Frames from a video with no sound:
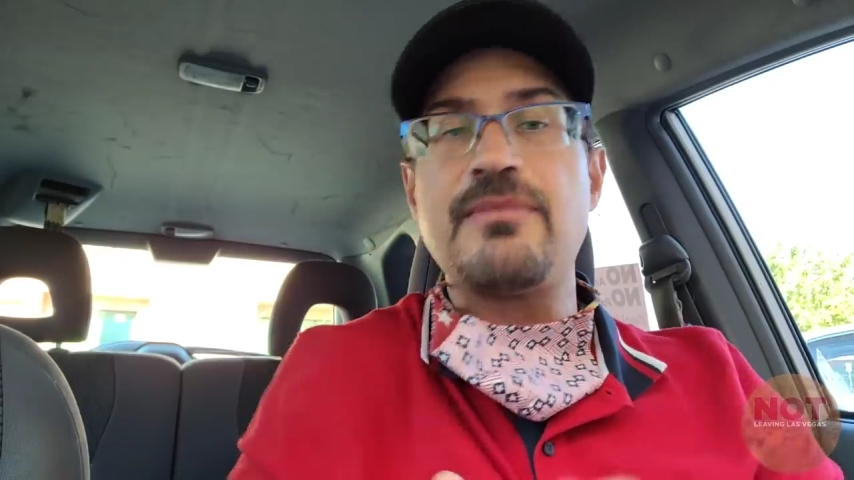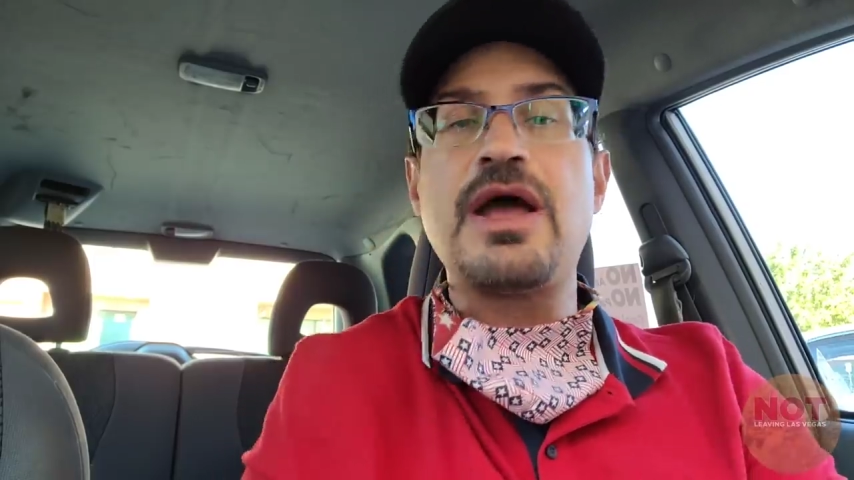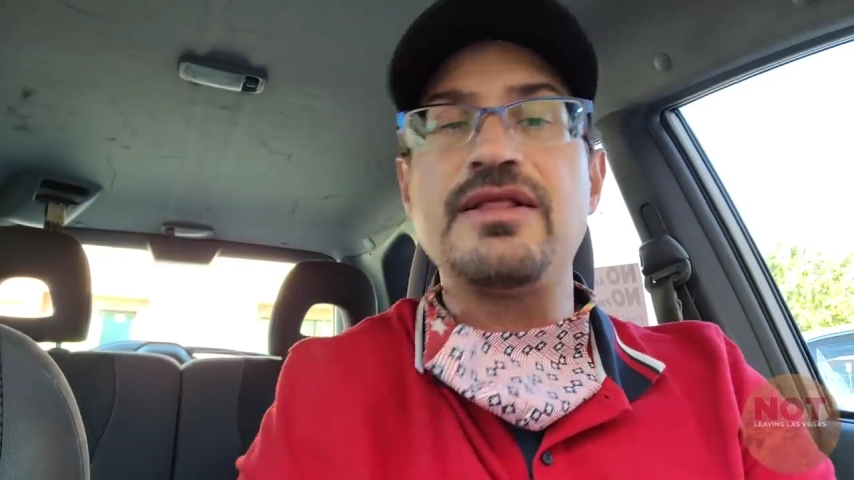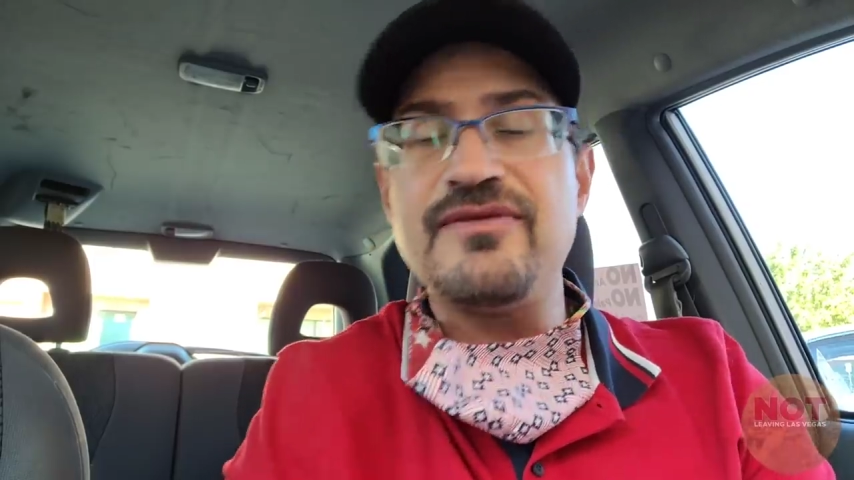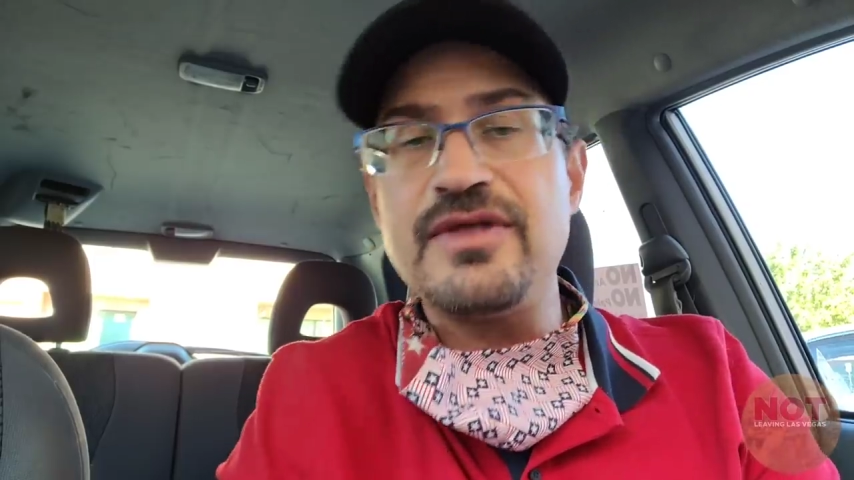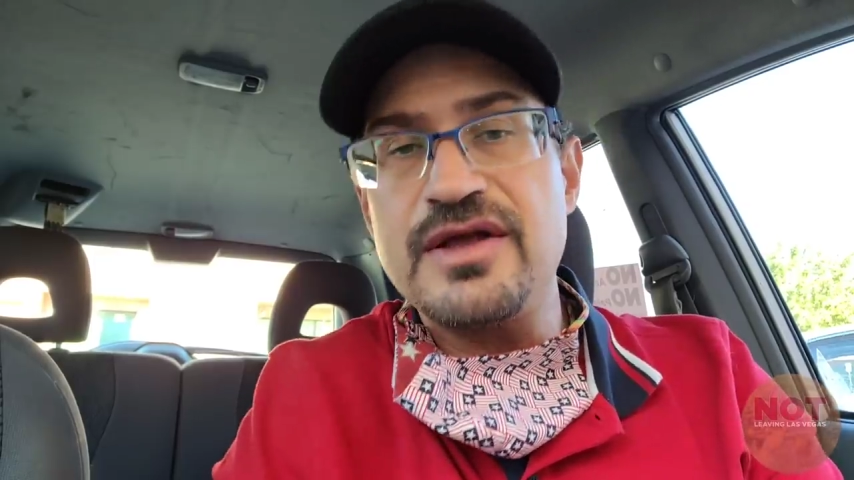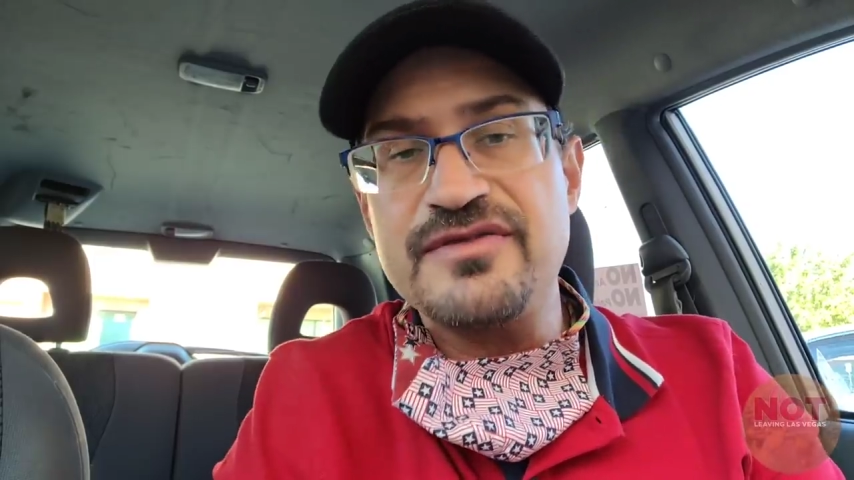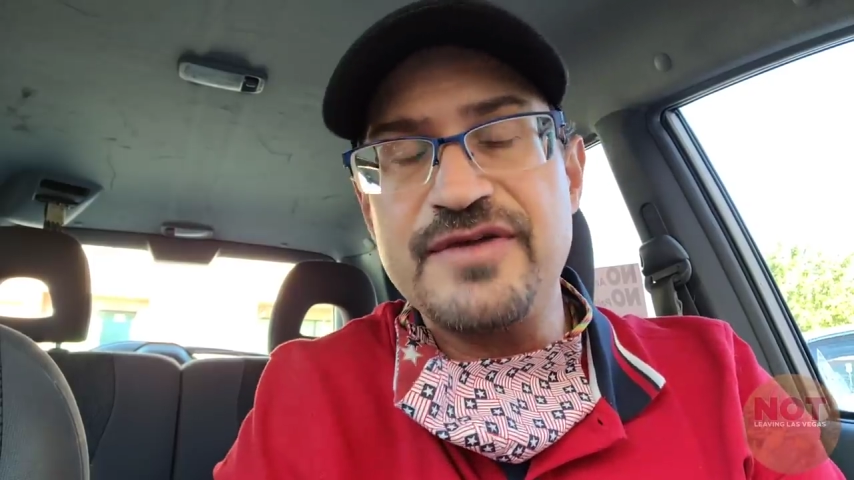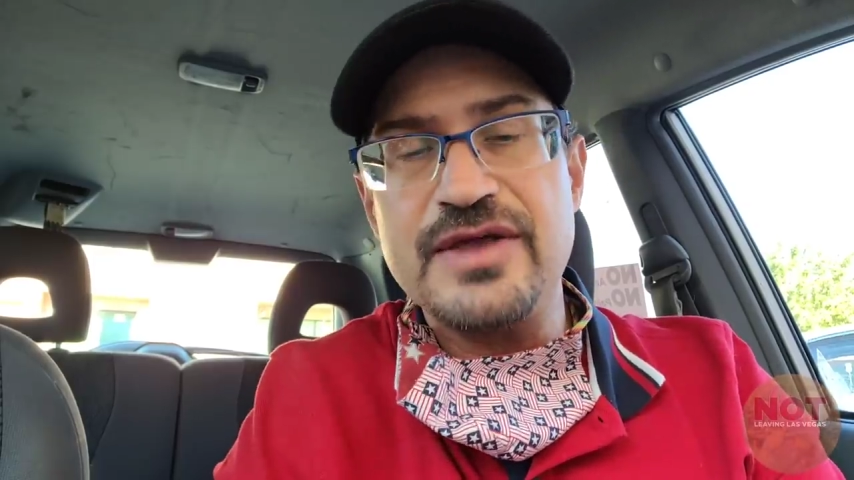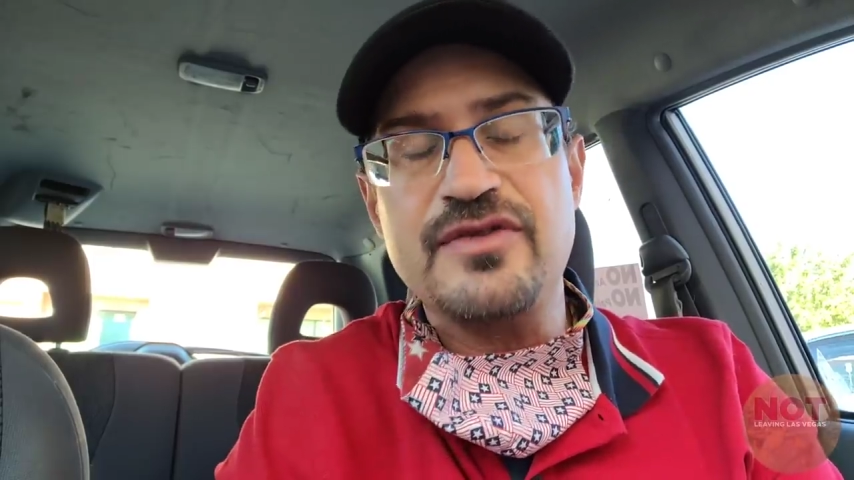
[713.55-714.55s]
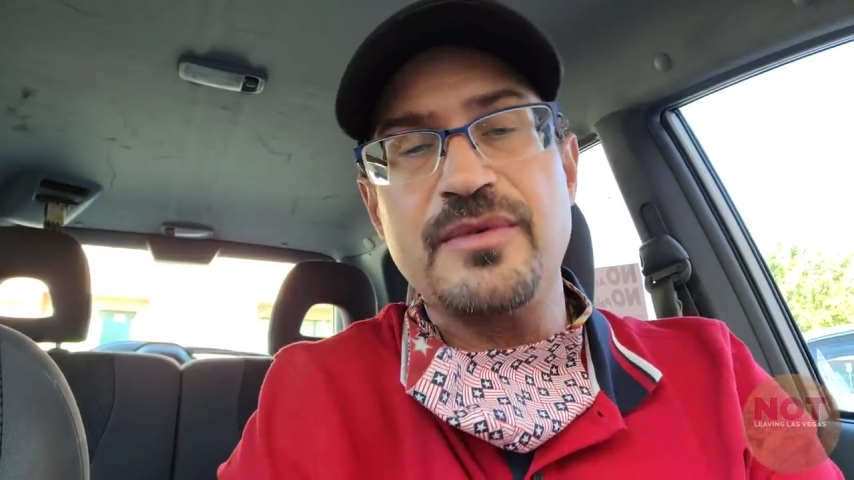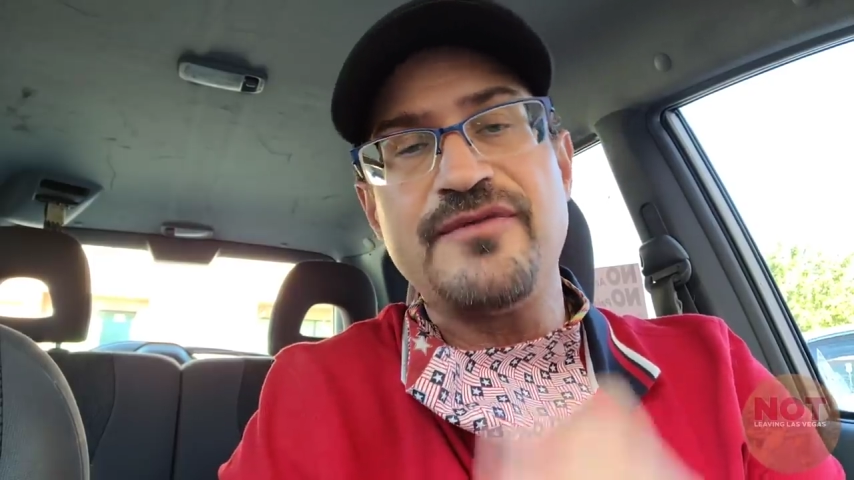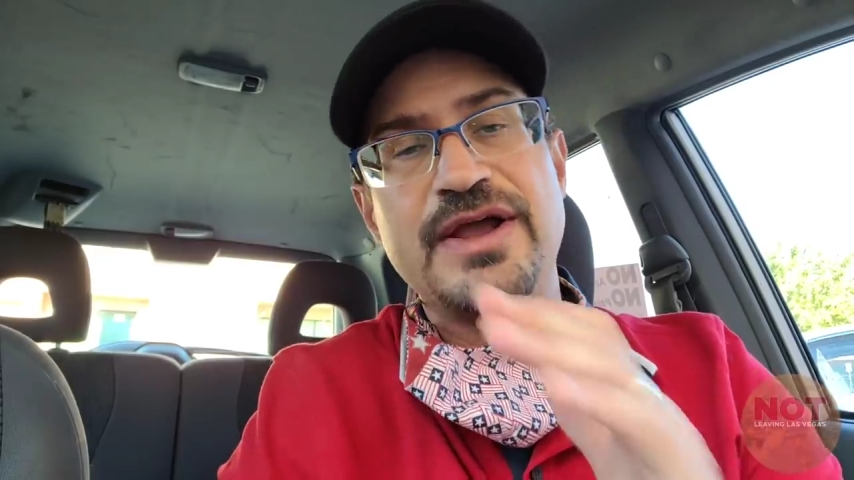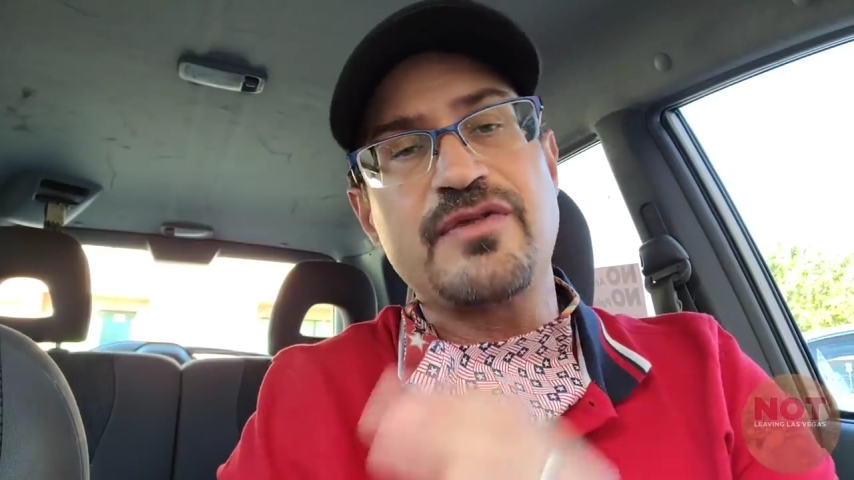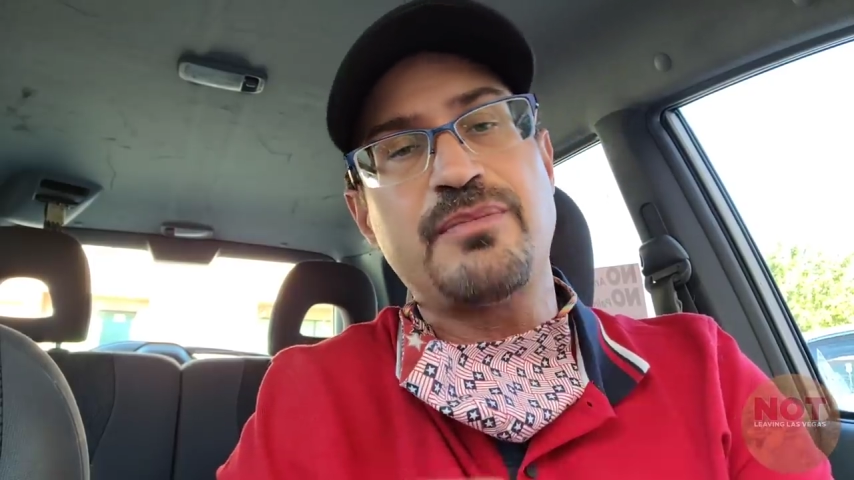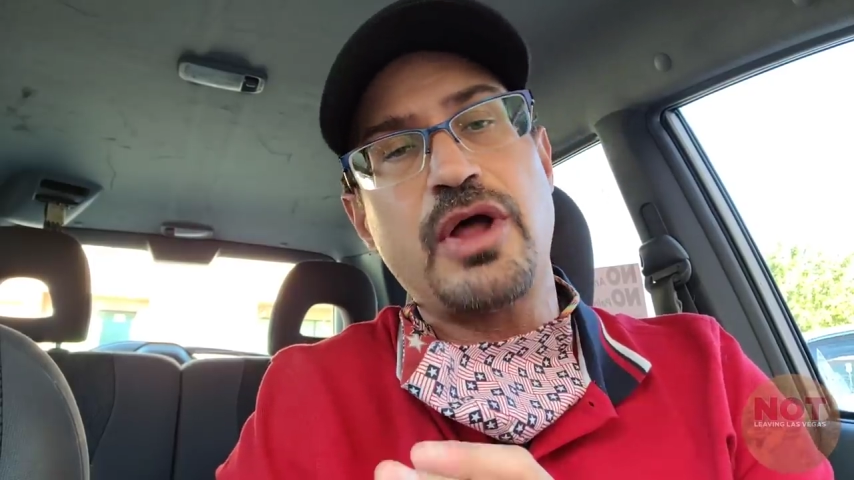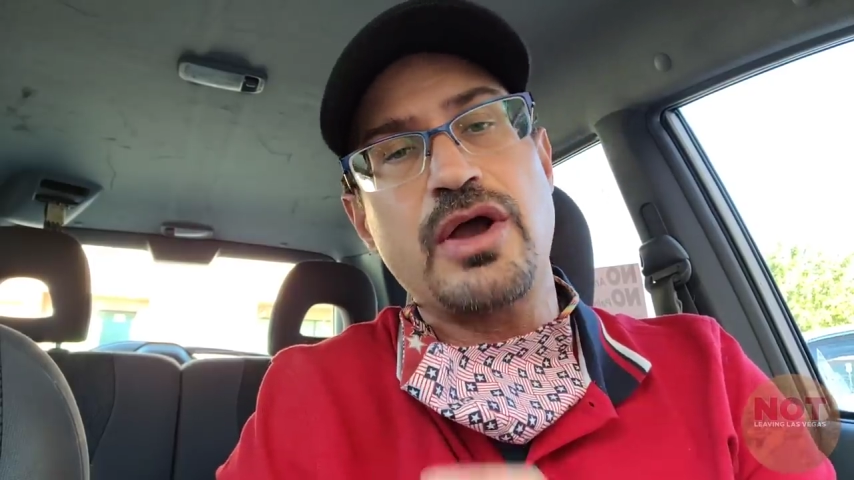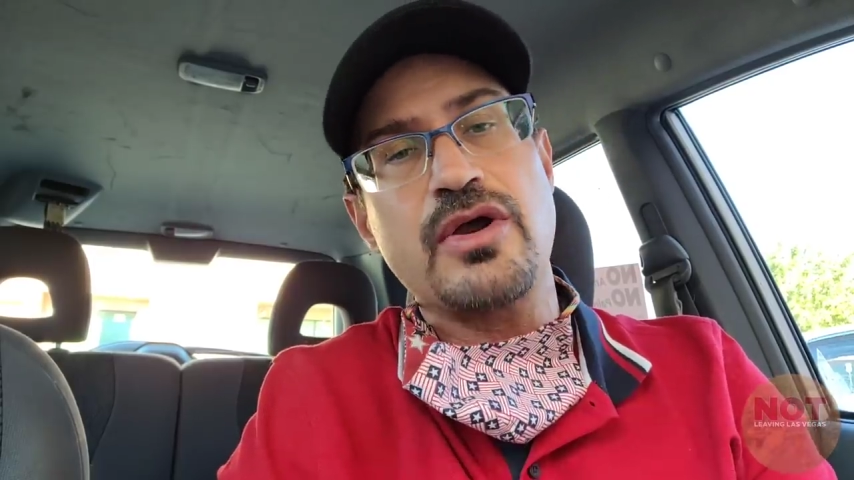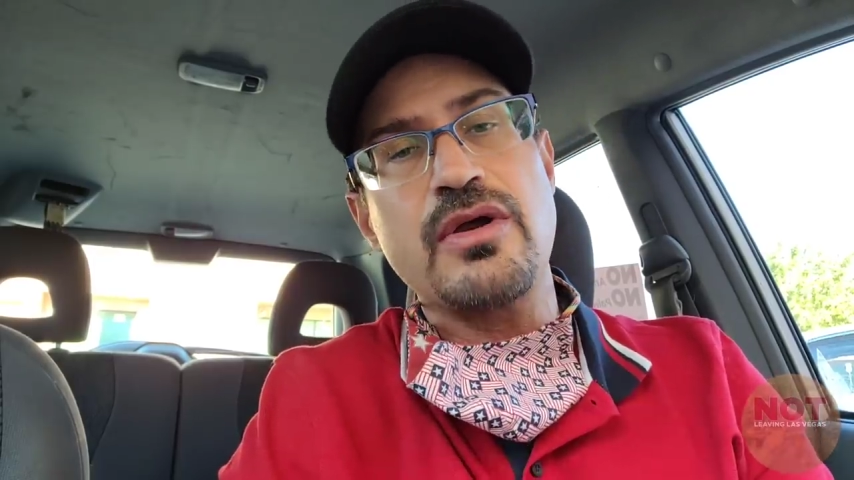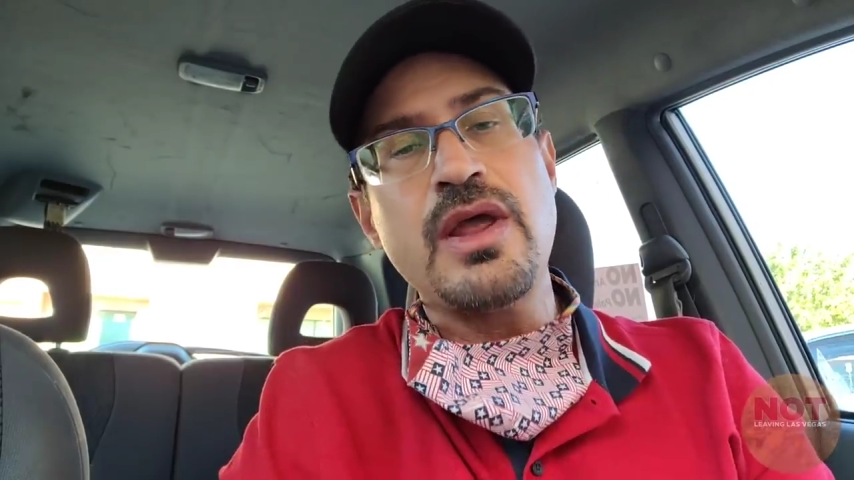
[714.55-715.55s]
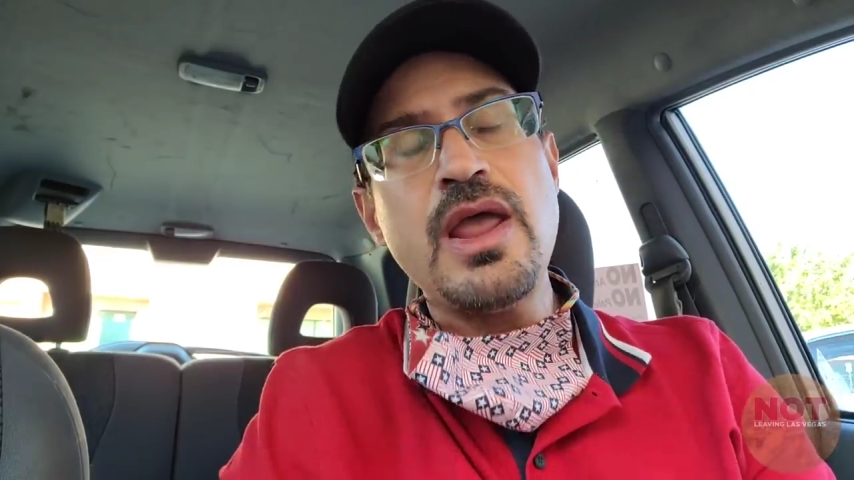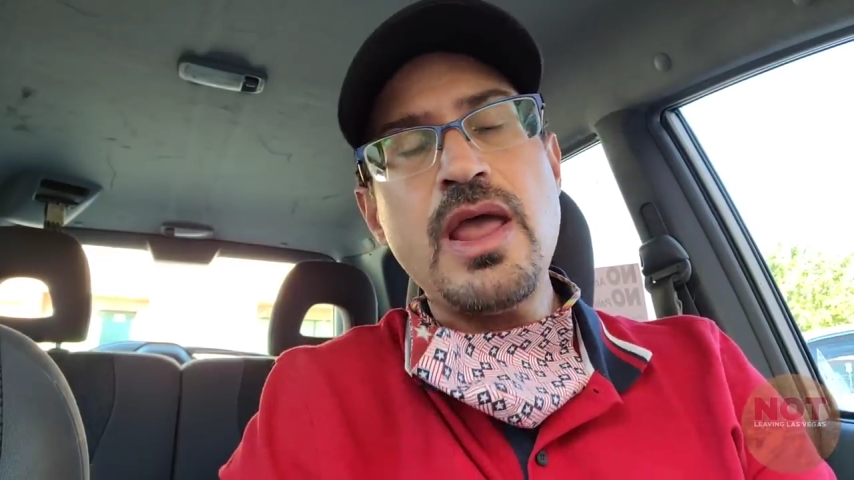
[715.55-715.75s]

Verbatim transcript: I'm not leaving Las Vegas. I'm a Vegas blogger.